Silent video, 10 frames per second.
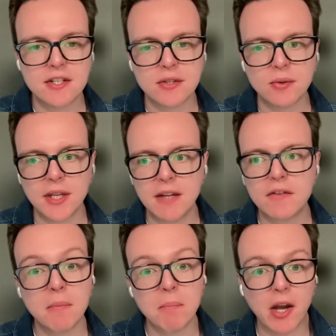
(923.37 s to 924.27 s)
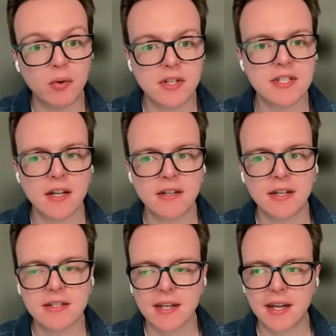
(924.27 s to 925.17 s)
So even in my own
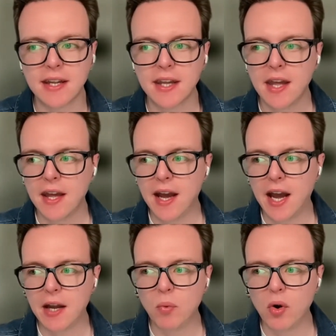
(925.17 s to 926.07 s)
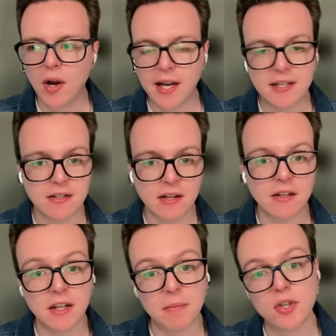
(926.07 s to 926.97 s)
studies, like I
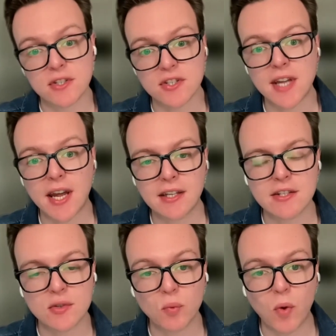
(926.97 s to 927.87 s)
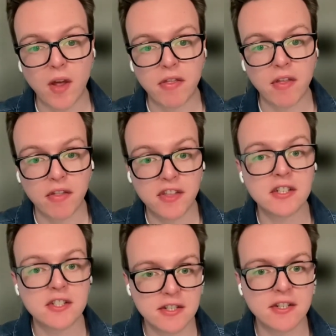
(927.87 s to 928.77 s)
studied computer science with
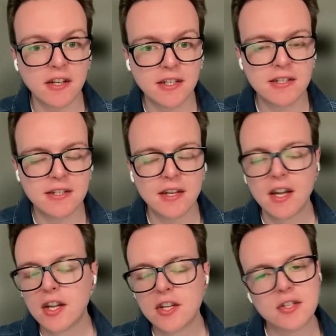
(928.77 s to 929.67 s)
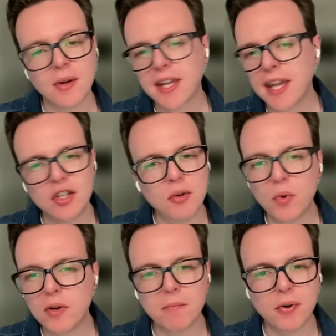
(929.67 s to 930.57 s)
theatre studies. So again, you
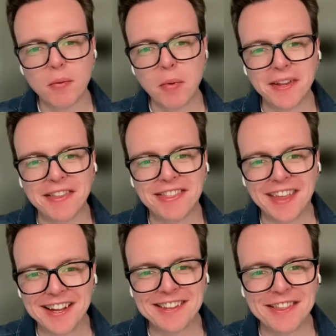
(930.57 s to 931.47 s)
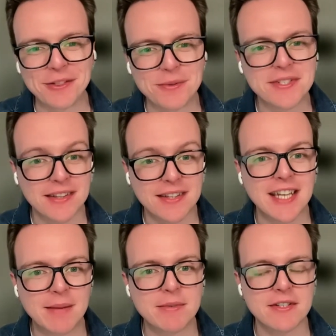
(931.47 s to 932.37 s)
wouldn't probably think that those are the
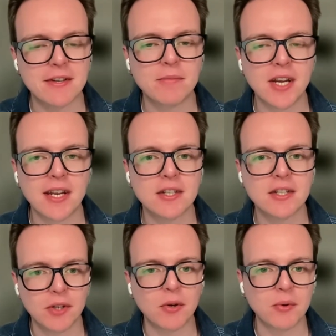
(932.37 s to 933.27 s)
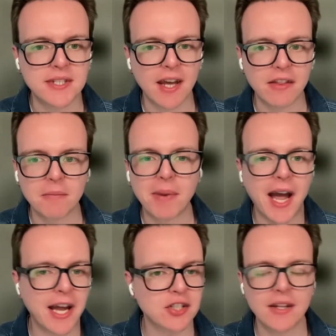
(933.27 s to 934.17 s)
types of subjects that would go together, but
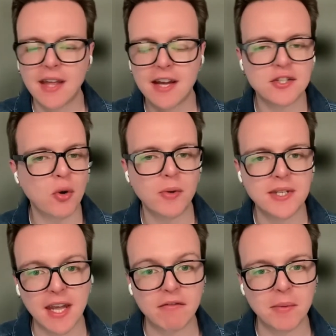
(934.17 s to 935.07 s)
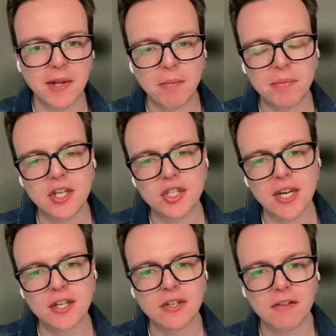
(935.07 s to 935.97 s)
actually that's always given me an
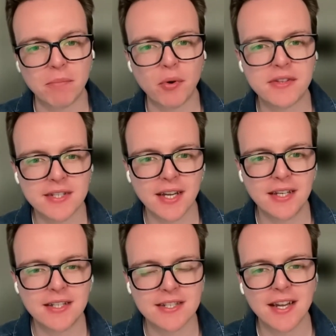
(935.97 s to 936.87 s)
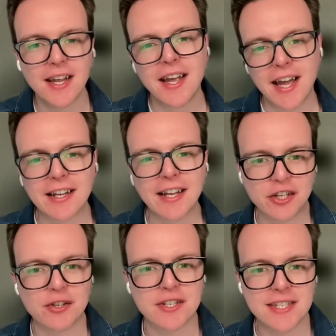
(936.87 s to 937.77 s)
appreciation of both sides. And
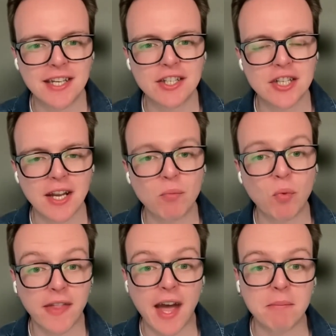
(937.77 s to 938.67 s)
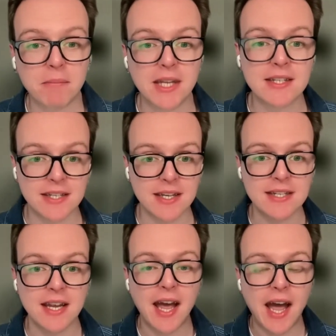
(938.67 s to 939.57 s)
like you're saying, Jen, what that means
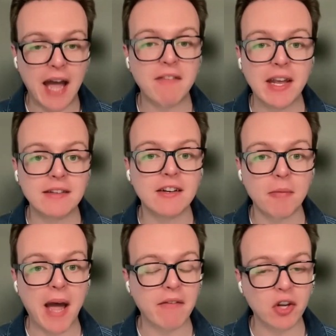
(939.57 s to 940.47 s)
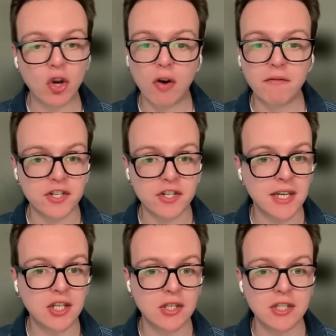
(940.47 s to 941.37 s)
is I've ended up having
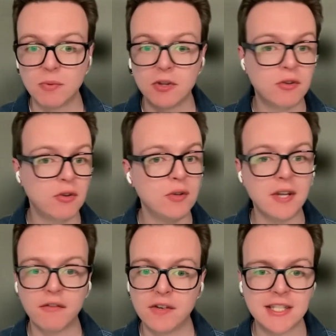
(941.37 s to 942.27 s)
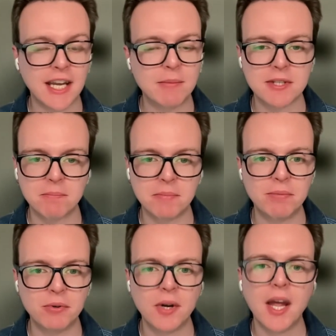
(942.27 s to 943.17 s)
conversations with two different types of
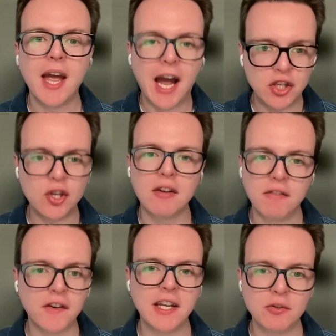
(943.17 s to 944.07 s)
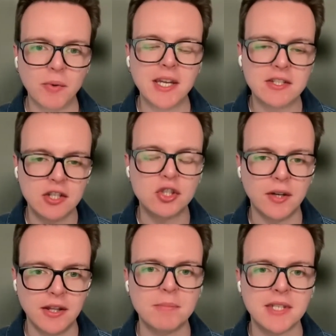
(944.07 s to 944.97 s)
people, and you can find ways to
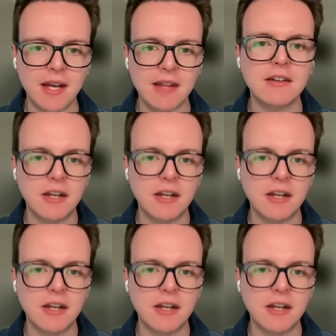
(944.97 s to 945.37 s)
join them together.